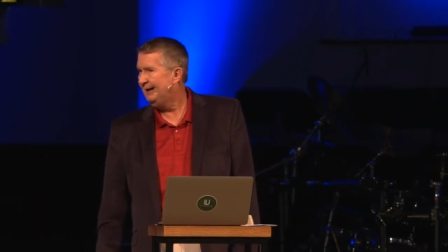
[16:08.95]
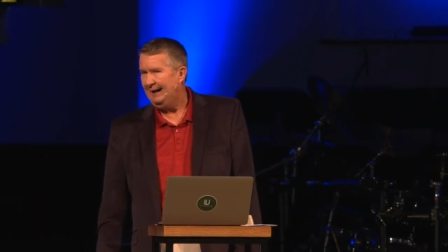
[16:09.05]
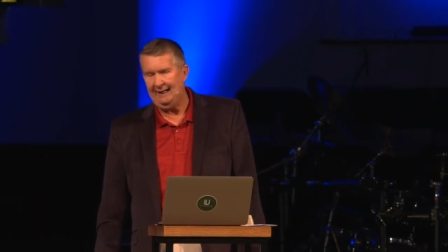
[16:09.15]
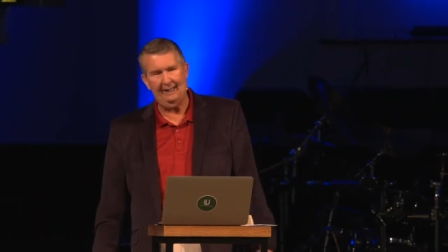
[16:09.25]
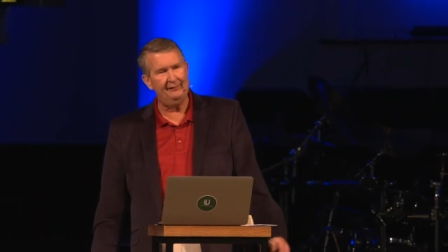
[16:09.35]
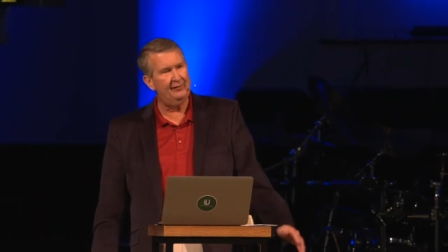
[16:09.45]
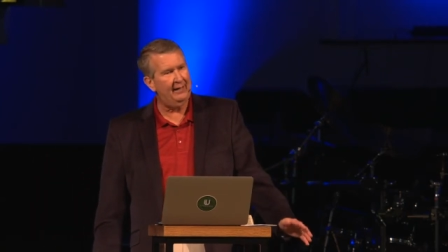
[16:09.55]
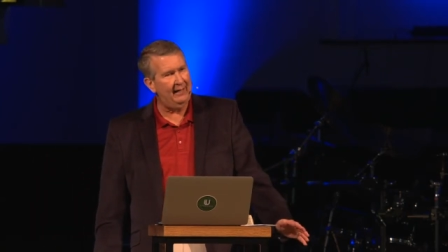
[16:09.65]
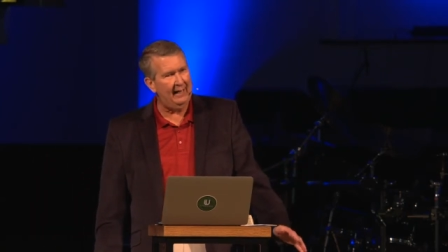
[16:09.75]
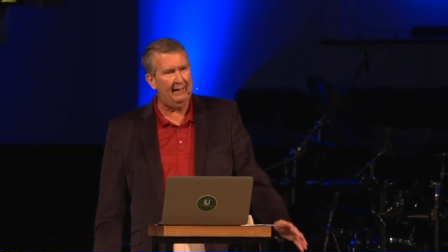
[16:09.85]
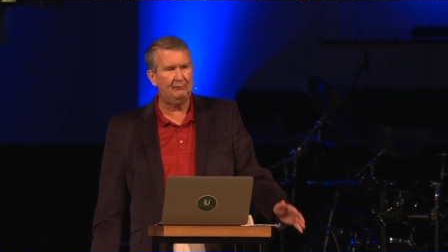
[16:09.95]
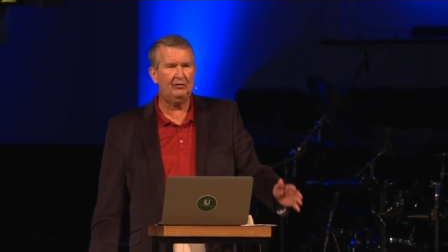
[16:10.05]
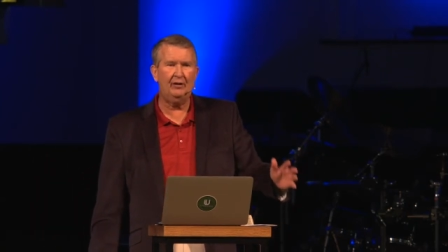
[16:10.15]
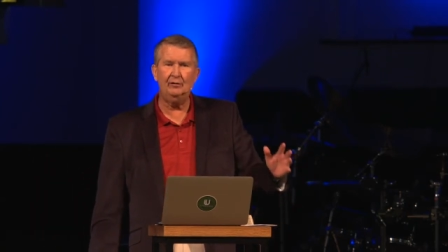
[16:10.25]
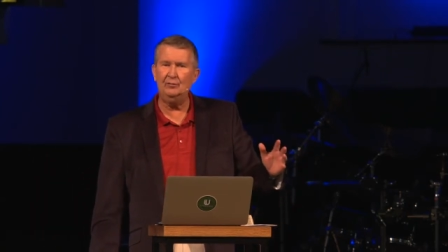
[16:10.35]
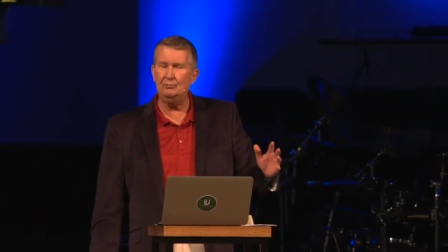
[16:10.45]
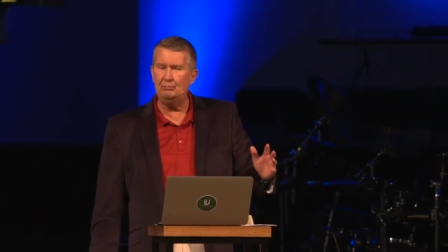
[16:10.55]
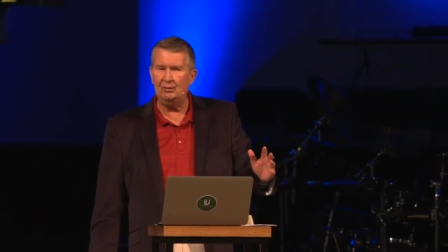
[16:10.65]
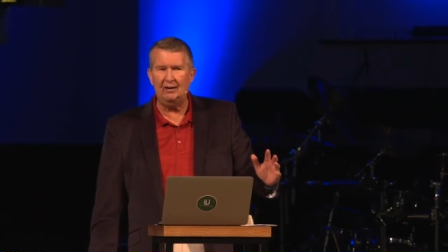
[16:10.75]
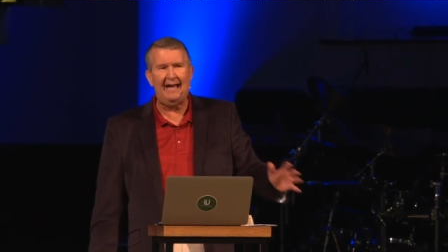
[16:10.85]
It is absolute
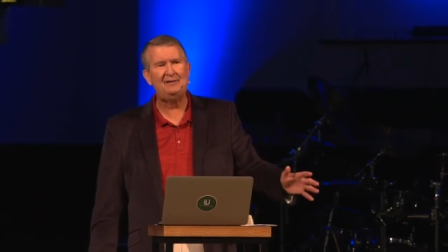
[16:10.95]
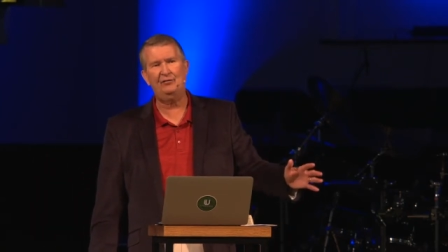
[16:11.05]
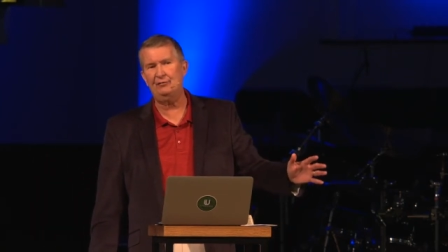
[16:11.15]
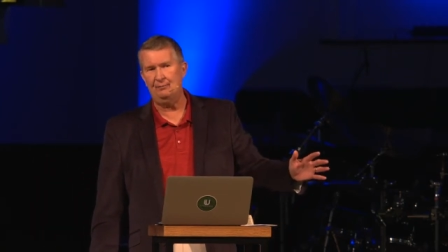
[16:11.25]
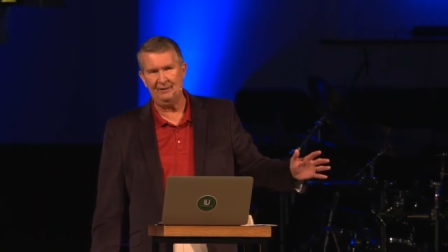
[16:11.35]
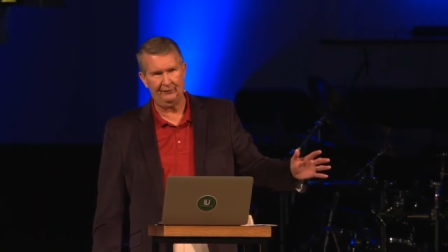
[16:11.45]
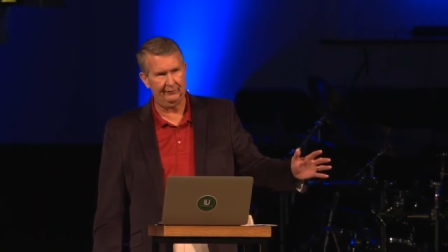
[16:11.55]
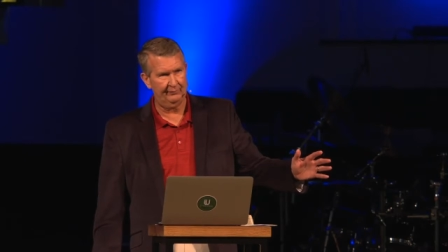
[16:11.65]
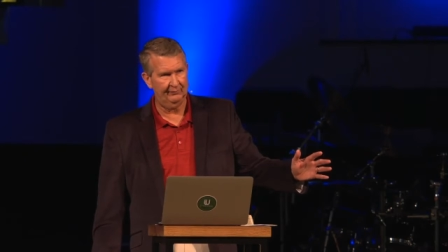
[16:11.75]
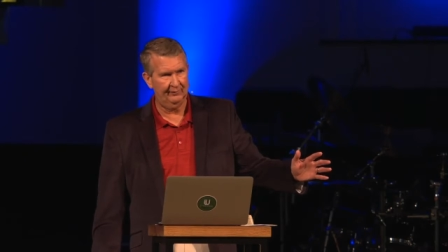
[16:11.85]
blasphemous.